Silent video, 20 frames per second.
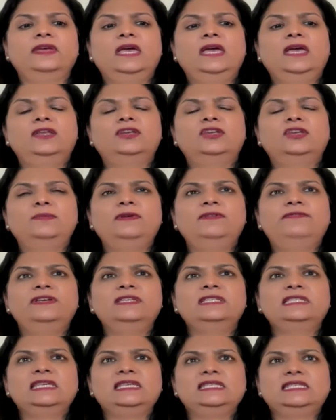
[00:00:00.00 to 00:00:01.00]
to be
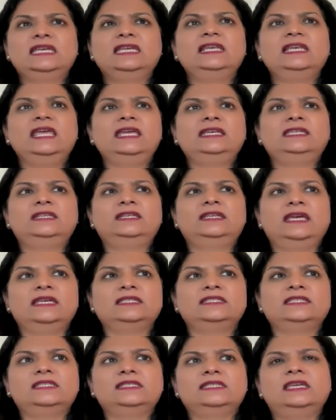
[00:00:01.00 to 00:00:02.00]
first designated
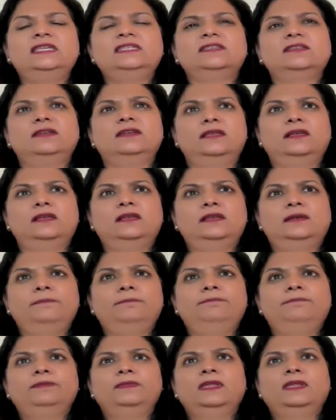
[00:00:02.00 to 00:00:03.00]
as a seasonal
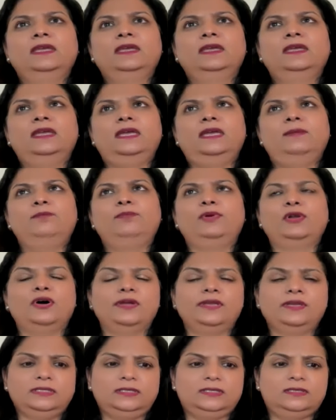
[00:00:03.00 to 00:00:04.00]

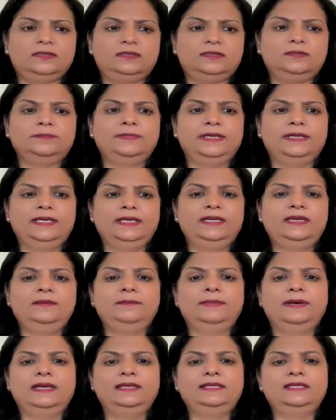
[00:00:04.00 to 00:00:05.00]
employer by
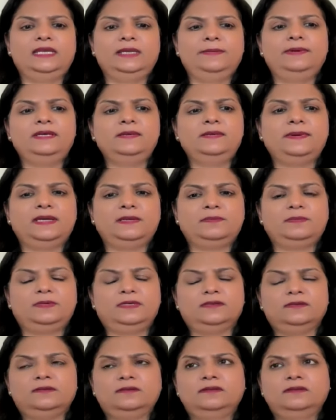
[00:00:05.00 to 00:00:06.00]
the Labor
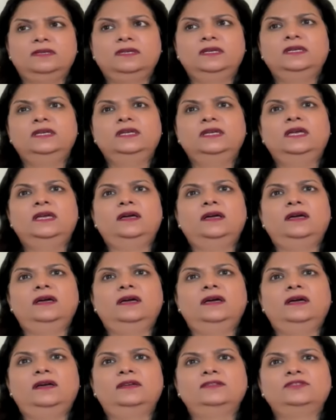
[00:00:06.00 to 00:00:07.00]
Department.
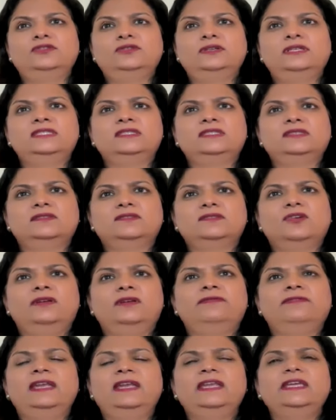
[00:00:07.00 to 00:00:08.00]
So it's got
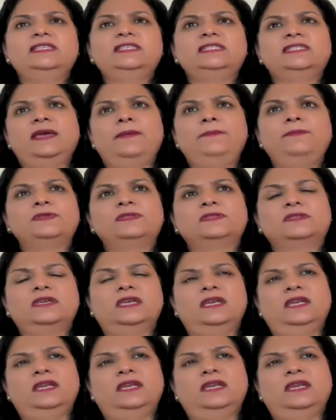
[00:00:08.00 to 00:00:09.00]
various steps
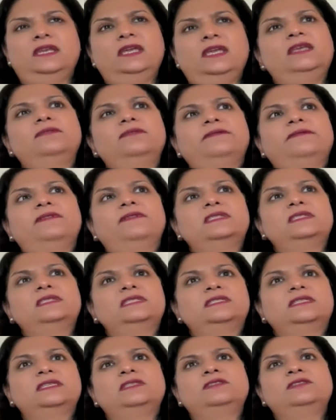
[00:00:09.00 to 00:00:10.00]
in it. First is
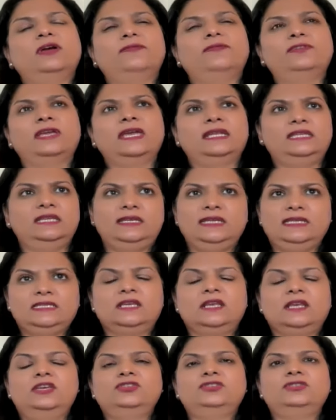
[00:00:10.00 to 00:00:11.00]
you have to get the
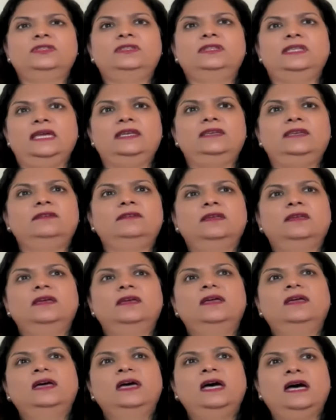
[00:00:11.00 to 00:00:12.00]
designation. Then
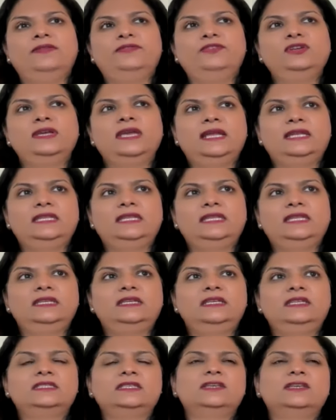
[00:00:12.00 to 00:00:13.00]
after you get the
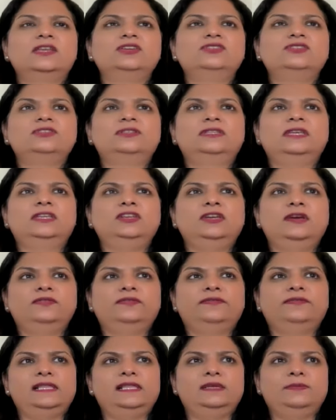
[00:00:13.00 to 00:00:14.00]
designation, then you have to file the
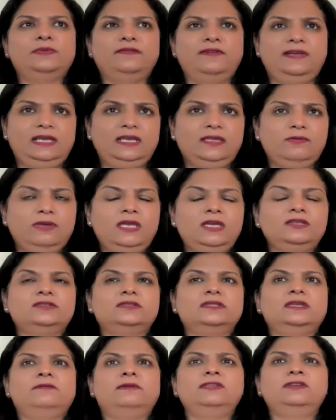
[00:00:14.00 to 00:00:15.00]
prevailing wage. Then
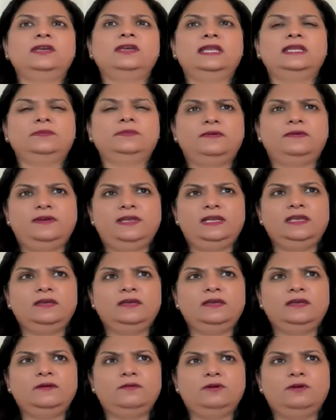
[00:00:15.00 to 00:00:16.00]
when you get the prevailing
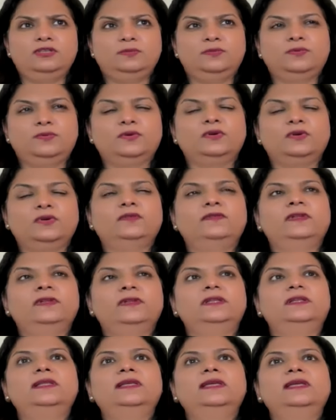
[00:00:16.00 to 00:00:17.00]
wage approval,
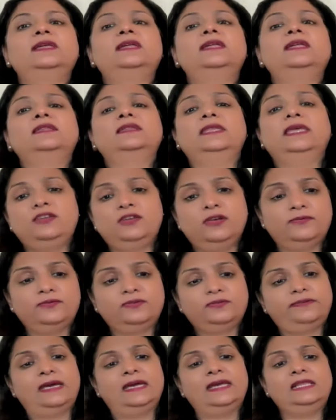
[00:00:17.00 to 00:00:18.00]
then you have to
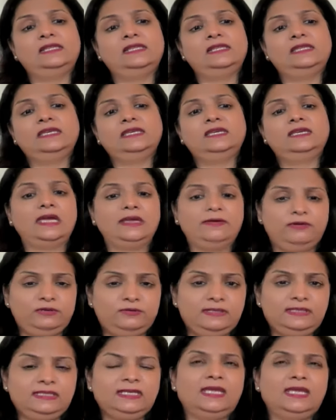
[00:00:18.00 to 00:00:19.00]
file the
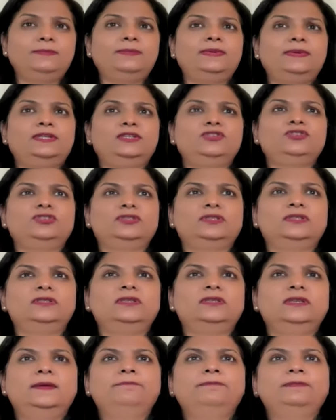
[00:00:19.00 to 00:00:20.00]
I-129 petition
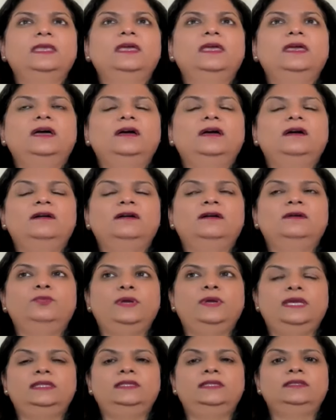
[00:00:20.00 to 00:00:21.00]

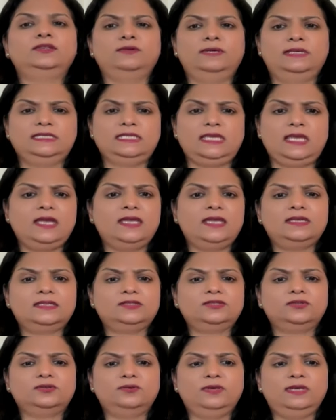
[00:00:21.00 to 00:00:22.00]
with USCIS.
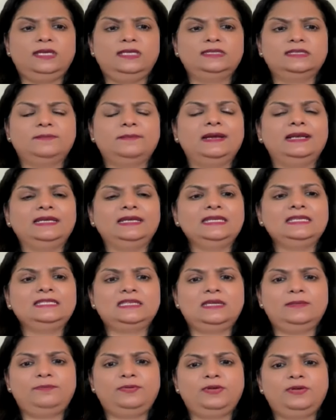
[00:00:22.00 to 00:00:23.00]
So it's a
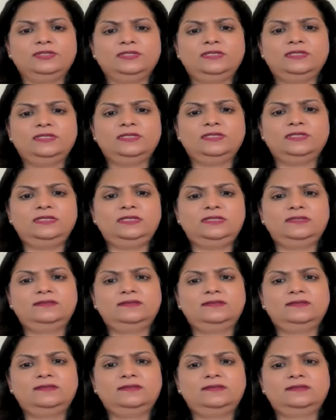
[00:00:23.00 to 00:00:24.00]
multi-step process,
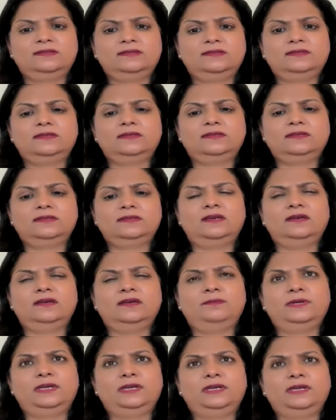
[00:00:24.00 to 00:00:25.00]
pretty
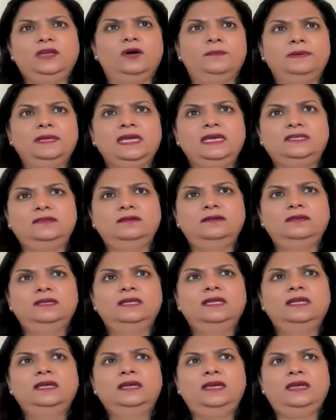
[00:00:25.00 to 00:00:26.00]
complicated.
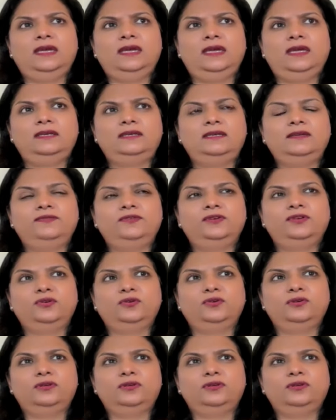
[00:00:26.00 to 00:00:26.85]
And if you don't,